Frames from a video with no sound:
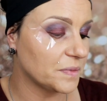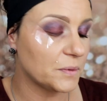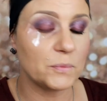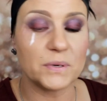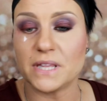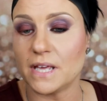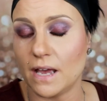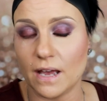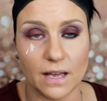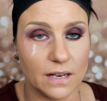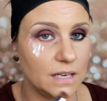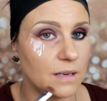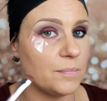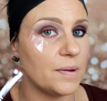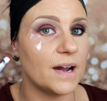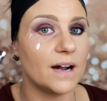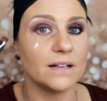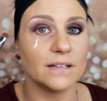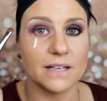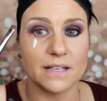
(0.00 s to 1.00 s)
with any
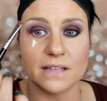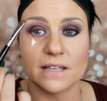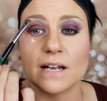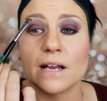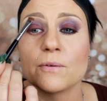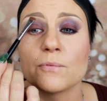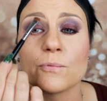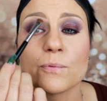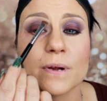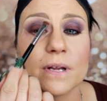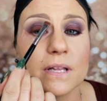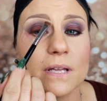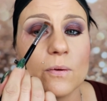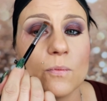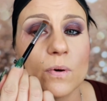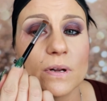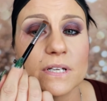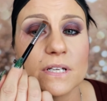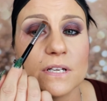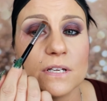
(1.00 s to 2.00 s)
palette that I really
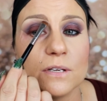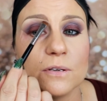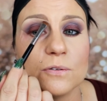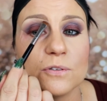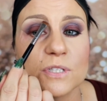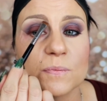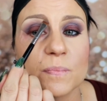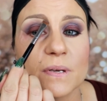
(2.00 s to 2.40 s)
wanted to use,